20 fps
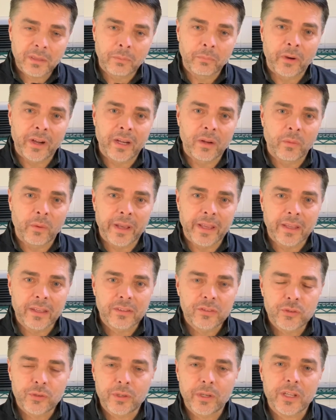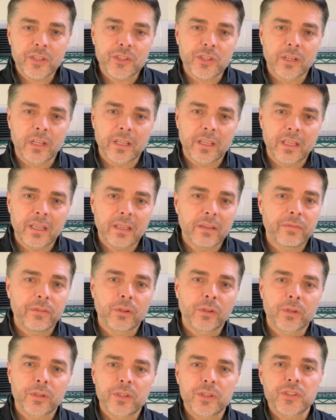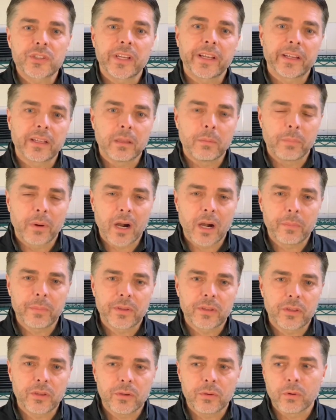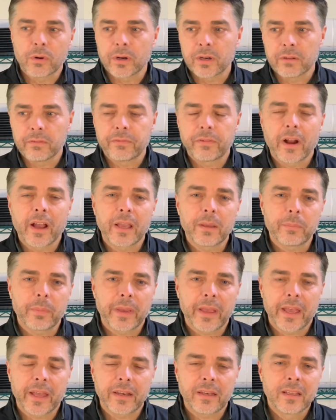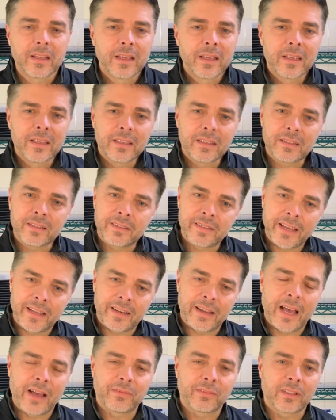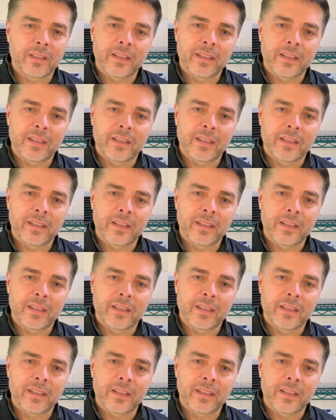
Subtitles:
right away. Traditionally, if you cook your steak in a barbecue or in a frying pan, you tend to have to let it